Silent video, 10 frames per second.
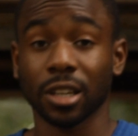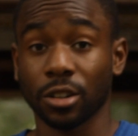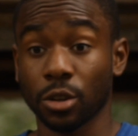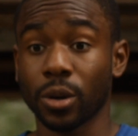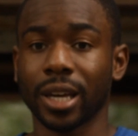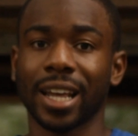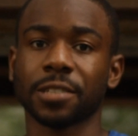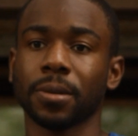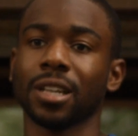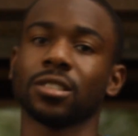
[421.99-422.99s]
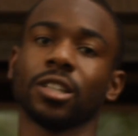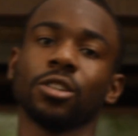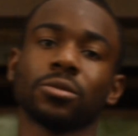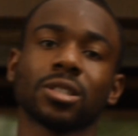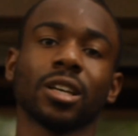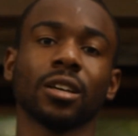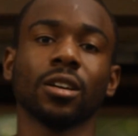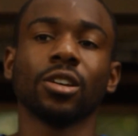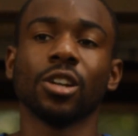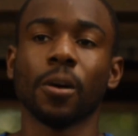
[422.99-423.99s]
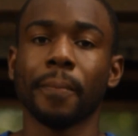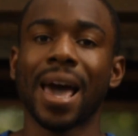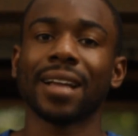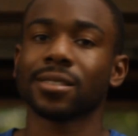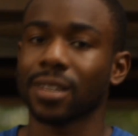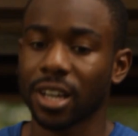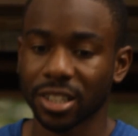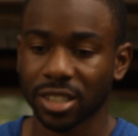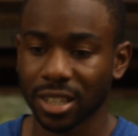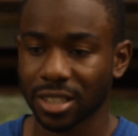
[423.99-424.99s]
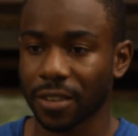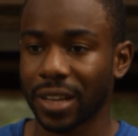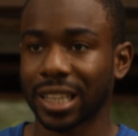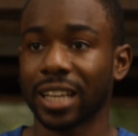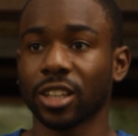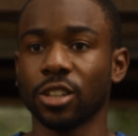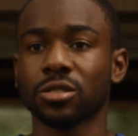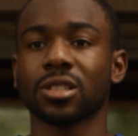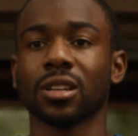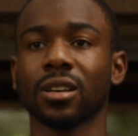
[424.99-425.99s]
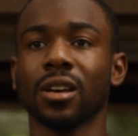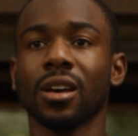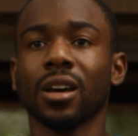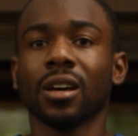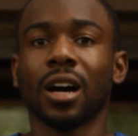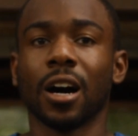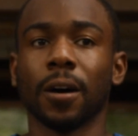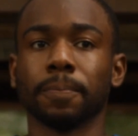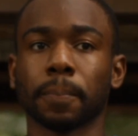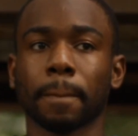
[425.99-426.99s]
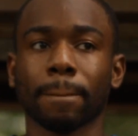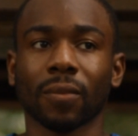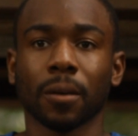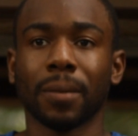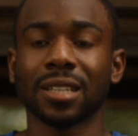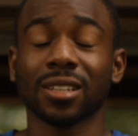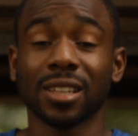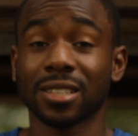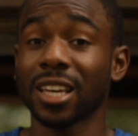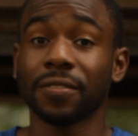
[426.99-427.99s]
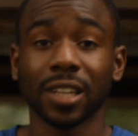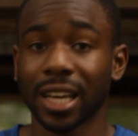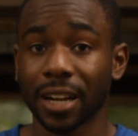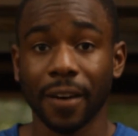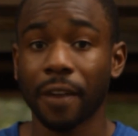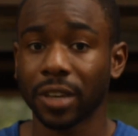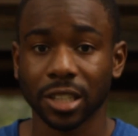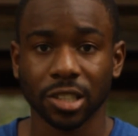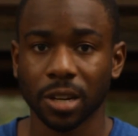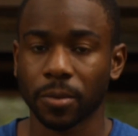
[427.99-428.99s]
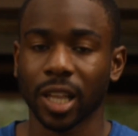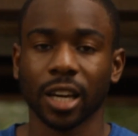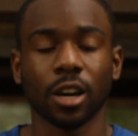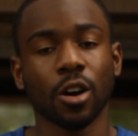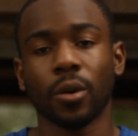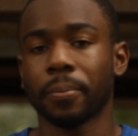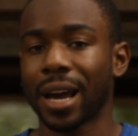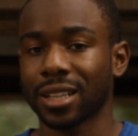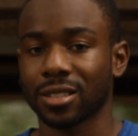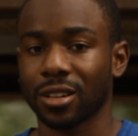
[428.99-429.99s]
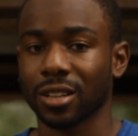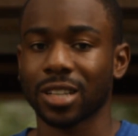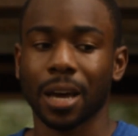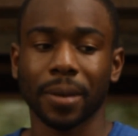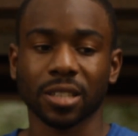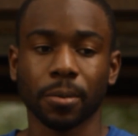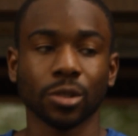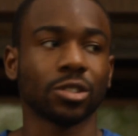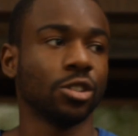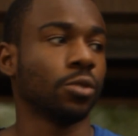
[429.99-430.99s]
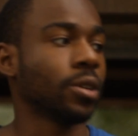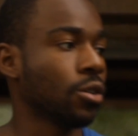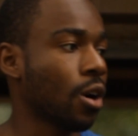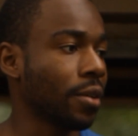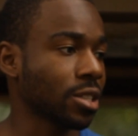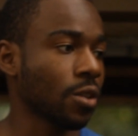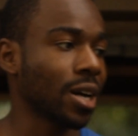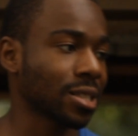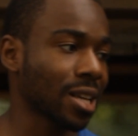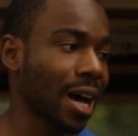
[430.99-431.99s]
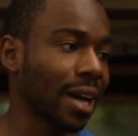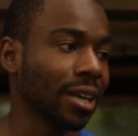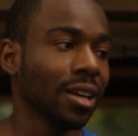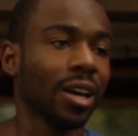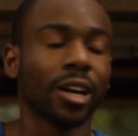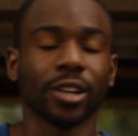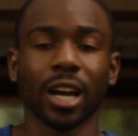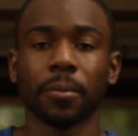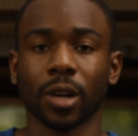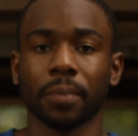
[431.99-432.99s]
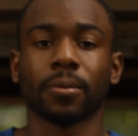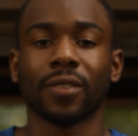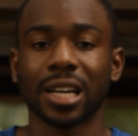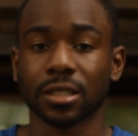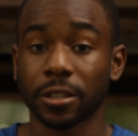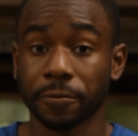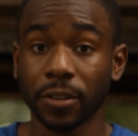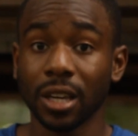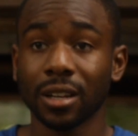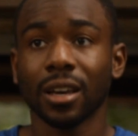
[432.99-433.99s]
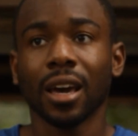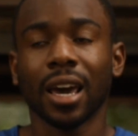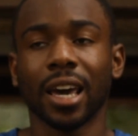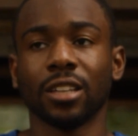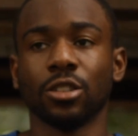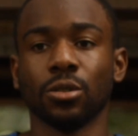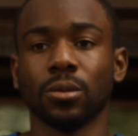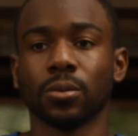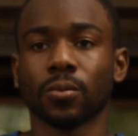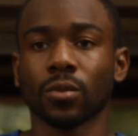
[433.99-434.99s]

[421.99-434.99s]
can do it, and that's because they're used to, you know, mats, a cushion and stuff like that. They're used to basically the safety net of having a gym where they can go and practice it all the time, as opposed to you where you always go outside and you're able to improvise on your feet, and you